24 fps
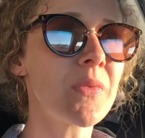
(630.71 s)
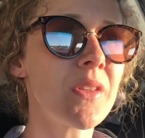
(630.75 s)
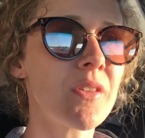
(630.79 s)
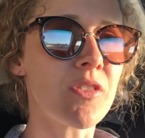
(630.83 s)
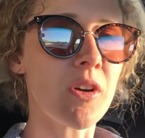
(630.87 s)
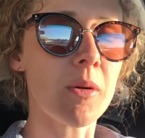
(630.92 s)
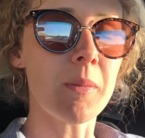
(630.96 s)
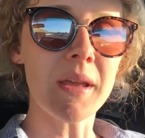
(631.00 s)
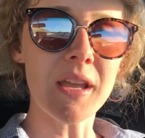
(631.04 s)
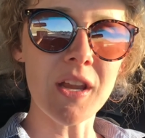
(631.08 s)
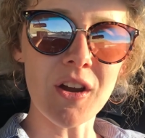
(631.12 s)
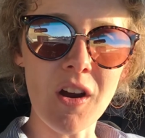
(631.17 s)

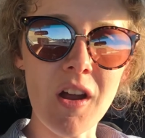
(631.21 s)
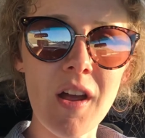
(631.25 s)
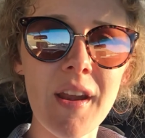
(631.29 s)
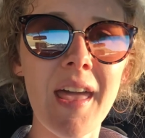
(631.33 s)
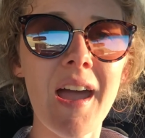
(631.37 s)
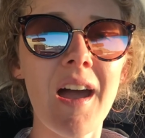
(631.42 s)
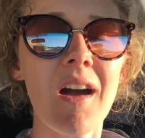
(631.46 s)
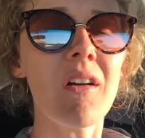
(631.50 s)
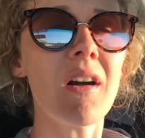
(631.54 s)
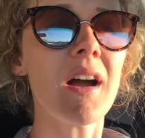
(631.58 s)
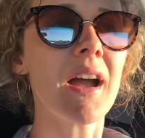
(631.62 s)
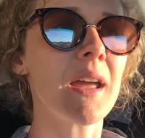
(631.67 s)
from here on
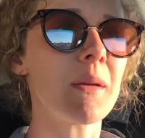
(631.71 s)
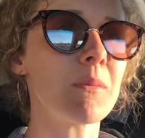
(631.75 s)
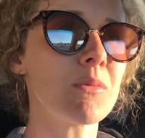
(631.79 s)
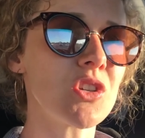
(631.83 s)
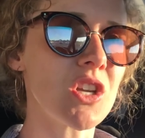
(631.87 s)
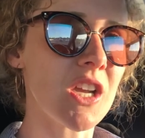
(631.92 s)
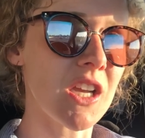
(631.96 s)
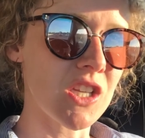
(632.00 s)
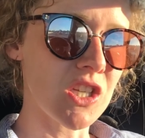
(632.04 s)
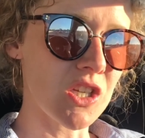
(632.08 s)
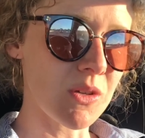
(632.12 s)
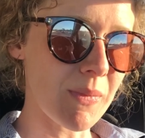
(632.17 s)
out, I am
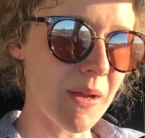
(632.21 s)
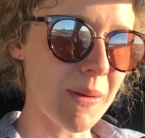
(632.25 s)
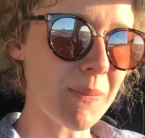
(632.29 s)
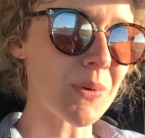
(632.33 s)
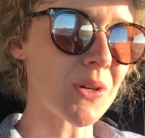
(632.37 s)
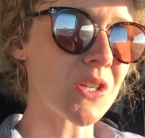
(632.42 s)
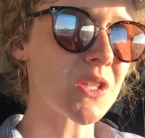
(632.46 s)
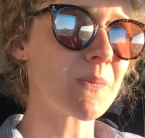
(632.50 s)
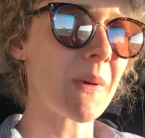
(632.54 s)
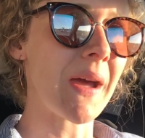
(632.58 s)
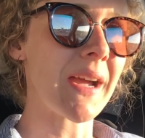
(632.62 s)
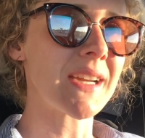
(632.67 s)
changing my
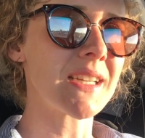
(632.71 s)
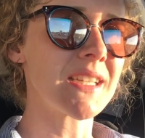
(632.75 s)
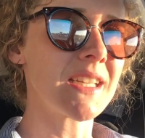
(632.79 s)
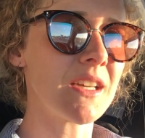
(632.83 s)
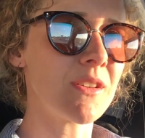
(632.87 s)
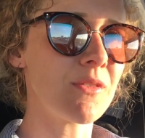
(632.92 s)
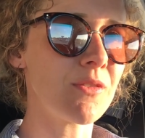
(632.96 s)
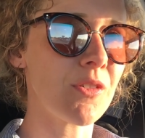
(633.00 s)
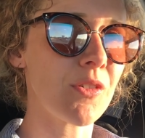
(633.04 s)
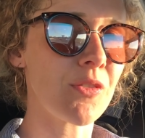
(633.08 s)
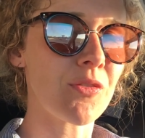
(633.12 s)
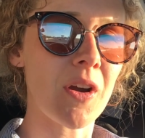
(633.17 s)

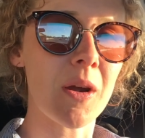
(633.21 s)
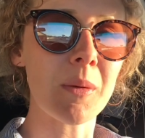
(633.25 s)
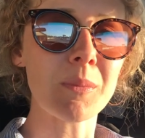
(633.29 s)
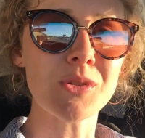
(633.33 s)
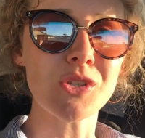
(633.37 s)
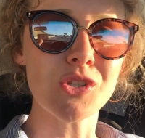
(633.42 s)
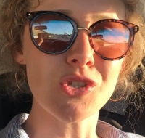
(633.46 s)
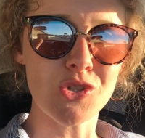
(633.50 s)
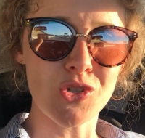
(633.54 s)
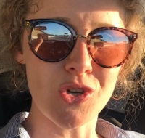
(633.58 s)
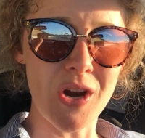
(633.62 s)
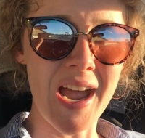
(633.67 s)
perspective from
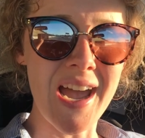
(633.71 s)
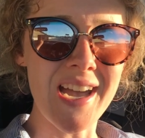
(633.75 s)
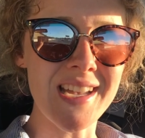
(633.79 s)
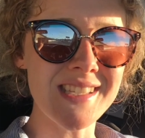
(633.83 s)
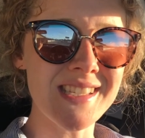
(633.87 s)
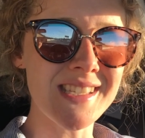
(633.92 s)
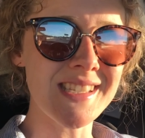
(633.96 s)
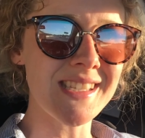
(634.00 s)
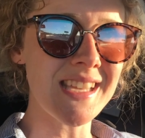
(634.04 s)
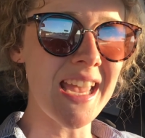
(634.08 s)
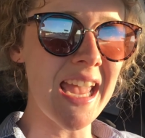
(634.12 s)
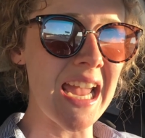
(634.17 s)

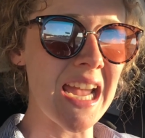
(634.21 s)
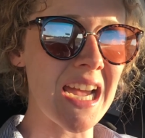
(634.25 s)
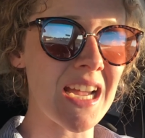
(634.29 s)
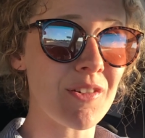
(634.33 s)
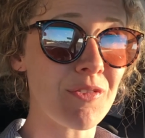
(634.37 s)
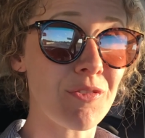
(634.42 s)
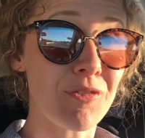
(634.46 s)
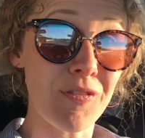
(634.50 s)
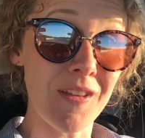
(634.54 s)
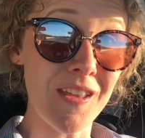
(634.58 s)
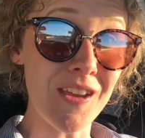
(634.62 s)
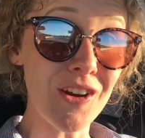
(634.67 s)
stress and
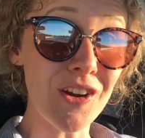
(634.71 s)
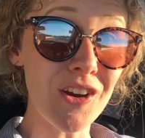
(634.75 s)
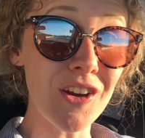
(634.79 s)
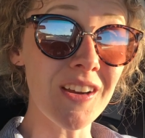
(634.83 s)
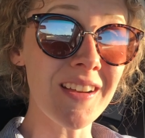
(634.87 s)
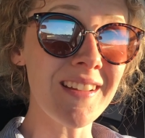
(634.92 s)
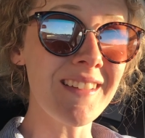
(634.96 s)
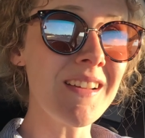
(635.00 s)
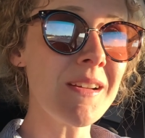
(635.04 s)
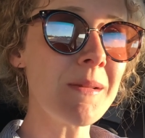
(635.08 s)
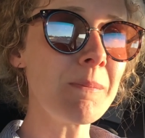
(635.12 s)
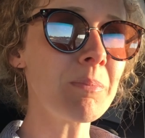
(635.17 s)
fear
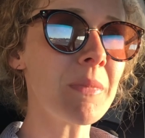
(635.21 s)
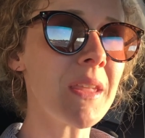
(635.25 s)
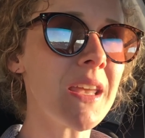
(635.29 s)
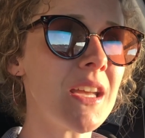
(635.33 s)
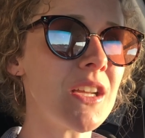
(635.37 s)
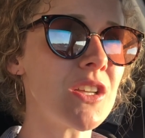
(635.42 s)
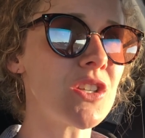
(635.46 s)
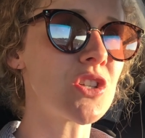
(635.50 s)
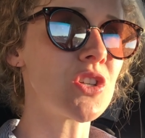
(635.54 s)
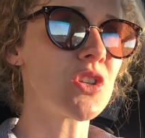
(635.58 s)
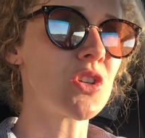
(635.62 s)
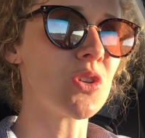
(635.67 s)

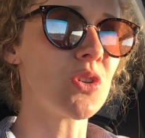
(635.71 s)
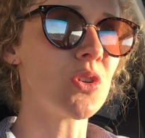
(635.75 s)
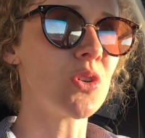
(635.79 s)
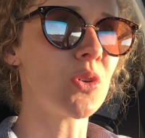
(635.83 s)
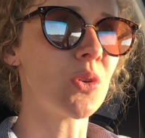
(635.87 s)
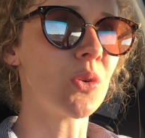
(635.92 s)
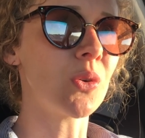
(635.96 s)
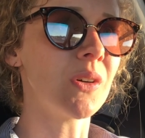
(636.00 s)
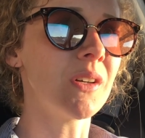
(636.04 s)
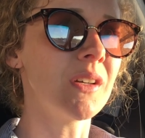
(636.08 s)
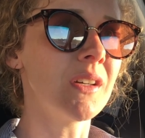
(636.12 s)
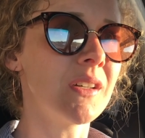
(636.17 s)

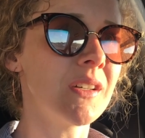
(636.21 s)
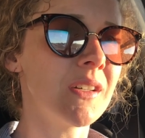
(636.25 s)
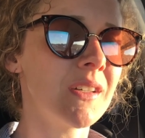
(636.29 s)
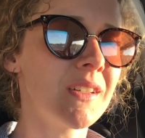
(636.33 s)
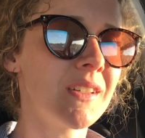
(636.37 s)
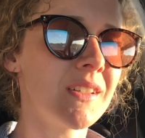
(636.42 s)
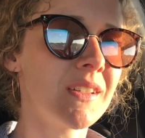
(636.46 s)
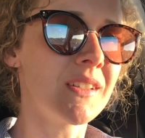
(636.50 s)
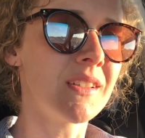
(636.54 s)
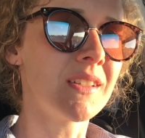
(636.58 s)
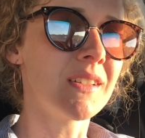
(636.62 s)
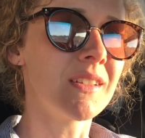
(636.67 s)
into
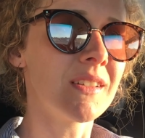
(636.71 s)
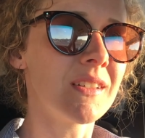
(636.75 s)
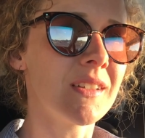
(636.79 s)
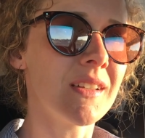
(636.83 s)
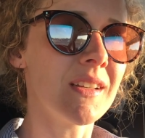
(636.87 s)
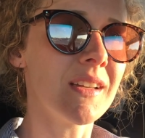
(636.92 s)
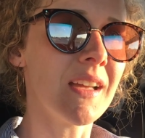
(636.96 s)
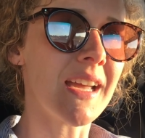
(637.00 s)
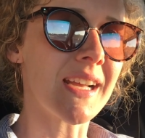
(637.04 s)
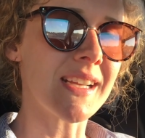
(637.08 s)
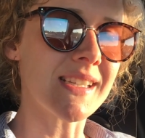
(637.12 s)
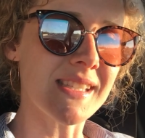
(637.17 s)

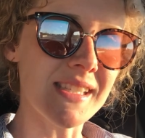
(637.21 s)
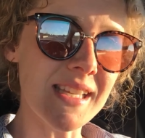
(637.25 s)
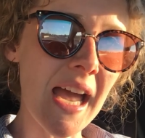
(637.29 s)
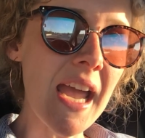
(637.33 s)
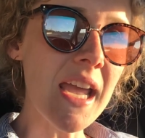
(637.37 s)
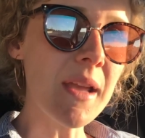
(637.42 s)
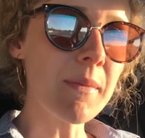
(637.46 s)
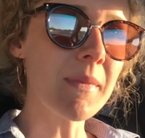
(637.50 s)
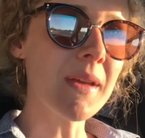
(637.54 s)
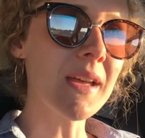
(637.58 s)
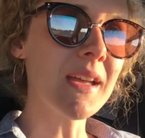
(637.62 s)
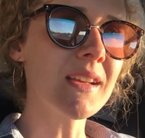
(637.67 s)

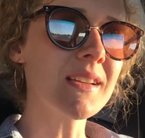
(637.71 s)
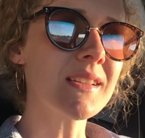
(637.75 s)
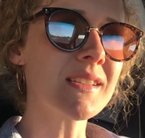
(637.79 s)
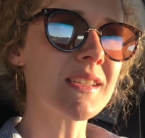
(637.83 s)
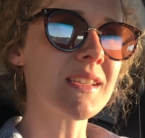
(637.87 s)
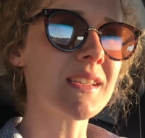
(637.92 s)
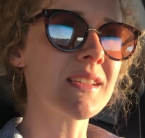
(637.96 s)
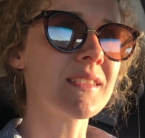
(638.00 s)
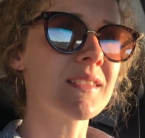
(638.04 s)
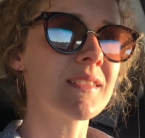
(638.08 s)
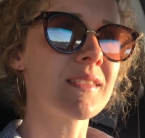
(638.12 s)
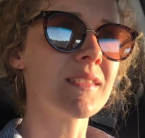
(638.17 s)
excitement
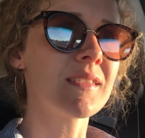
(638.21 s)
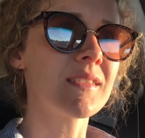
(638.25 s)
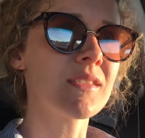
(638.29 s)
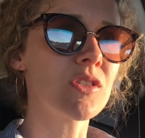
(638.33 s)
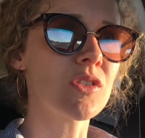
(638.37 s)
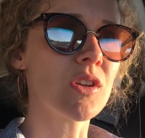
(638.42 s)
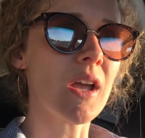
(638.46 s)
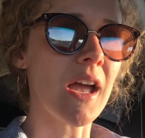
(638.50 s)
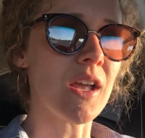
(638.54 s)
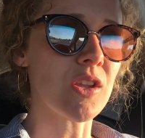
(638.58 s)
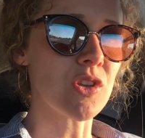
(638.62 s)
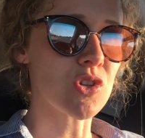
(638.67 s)

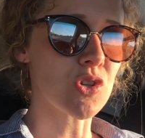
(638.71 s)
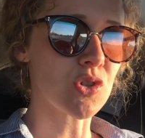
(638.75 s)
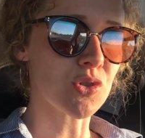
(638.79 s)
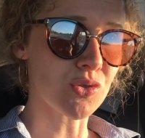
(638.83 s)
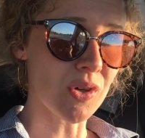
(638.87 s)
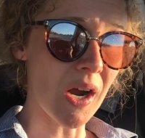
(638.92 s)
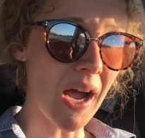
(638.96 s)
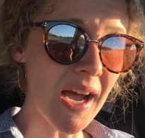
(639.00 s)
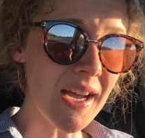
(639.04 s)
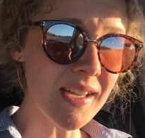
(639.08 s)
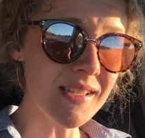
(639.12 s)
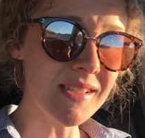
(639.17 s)
and
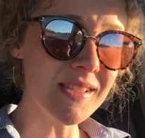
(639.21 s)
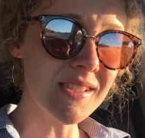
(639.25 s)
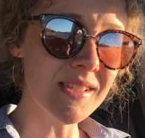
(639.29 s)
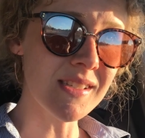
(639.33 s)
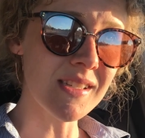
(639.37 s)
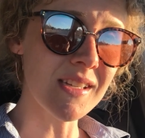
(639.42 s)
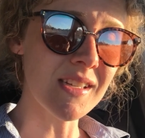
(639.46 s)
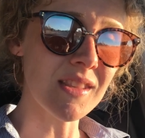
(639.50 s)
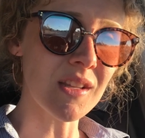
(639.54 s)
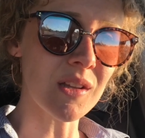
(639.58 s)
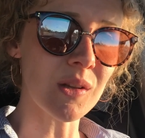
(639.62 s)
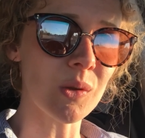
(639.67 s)
trust
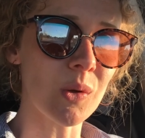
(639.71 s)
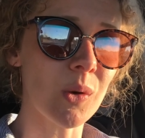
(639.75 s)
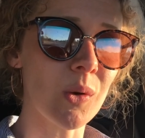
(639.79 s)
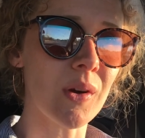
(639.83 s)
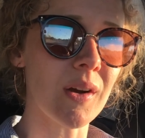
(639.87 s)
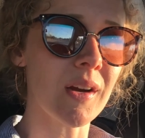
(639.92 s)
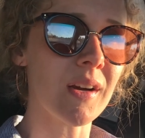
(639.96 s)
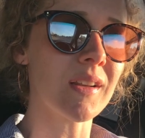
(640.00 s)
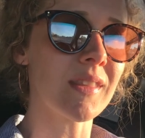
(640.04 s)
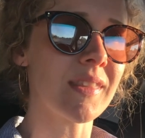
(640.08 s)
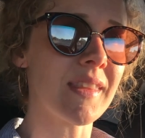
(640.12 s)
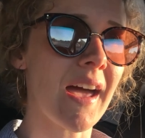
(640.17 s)
in the
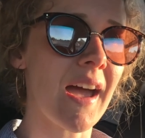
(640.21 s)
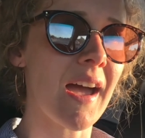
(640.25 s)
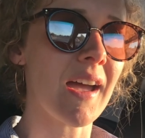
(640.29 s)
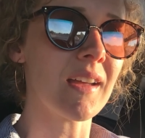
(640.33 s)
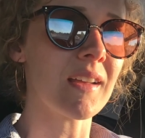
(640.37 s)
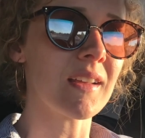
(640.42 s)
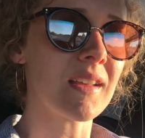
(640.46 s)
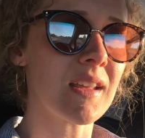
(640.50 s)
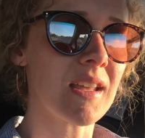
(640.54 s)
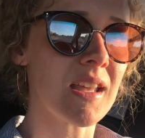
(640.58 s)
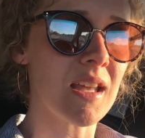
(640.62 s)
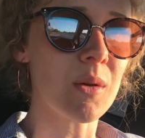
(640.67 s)
Lord that
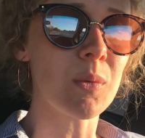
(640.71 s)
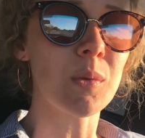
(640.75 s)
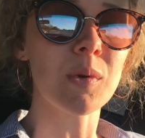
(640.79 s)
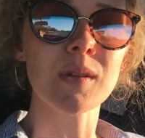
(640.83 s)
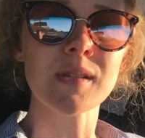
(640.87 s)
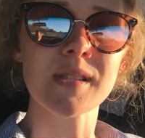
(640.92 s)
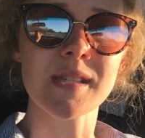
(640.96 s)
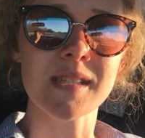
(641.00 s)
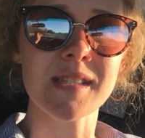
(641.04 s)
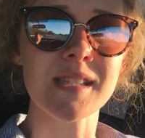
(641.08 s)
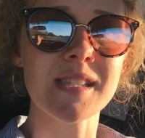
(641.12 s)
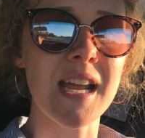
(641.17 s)
He will
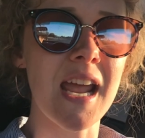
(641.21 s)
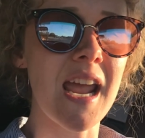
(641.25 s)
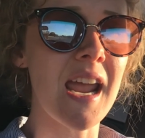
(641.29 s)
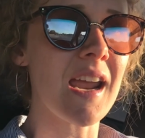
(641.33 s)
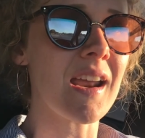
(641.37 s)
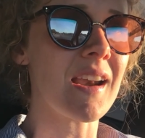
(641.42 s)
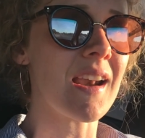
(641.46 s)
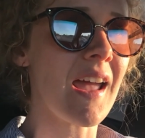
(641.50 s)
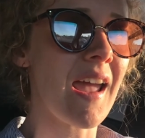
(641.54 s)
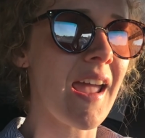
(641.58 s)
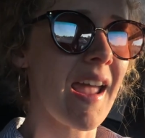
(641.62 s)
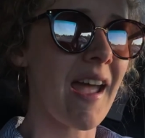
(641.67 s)

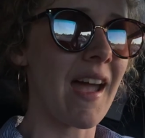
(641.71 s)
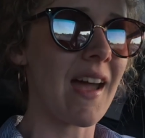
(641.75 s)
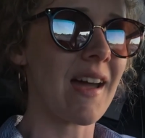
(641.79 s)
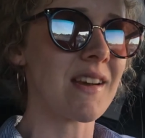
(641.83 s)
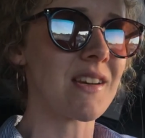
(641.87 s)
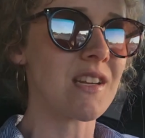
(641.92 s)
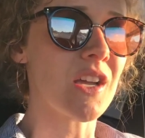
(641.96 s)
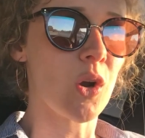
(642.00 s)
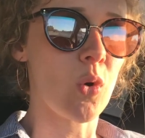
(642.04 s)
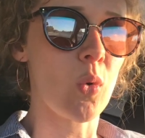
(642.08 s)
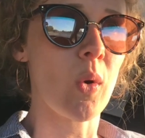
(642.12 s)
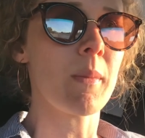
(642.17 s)
sustain
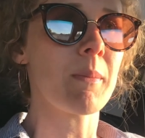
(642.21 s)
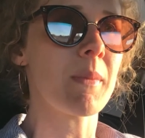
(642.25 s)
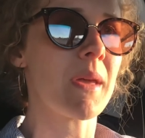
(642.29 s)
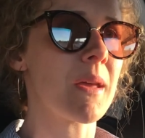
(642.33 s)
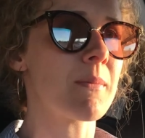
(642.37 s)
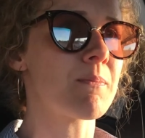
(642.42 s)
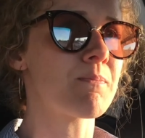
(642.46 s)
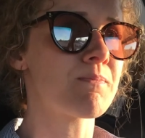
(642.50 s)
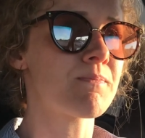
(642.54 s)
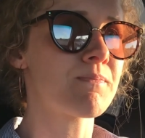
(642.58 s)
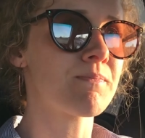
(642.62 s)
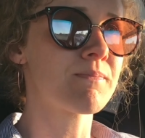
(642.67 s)
and equip me.
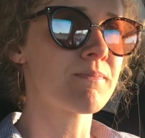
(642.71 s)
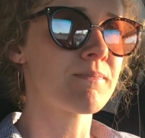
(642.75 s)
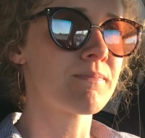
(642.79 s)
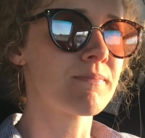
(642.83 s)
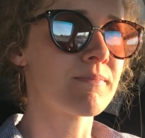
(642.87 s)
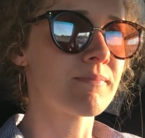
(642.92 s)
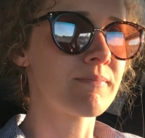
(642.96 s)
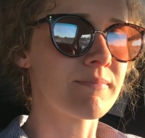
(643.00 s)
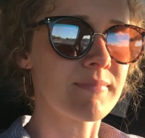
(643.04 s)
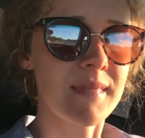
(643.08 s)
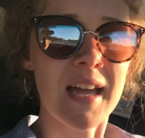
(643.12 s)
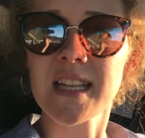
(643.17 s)

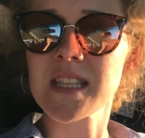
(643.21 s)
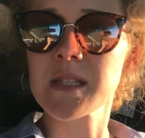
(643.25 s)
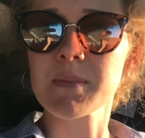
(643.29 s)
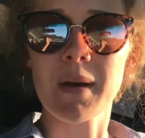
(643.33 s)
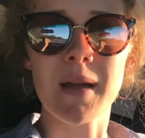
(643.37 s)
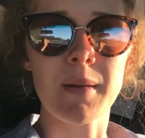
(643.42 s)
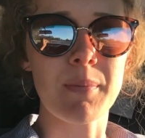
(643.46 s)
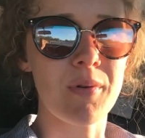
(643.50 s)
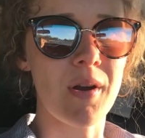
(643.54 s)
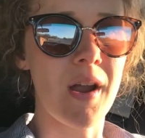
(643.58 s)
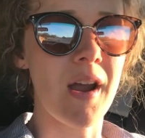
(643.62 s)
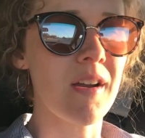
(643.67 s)
That's
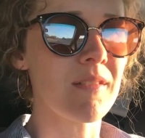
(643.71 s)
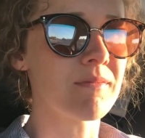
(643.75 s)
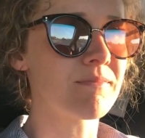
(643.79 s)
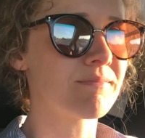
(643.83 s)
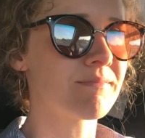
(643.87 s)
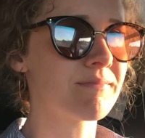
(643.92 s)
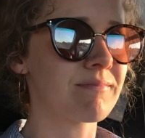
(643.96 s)
my prayer.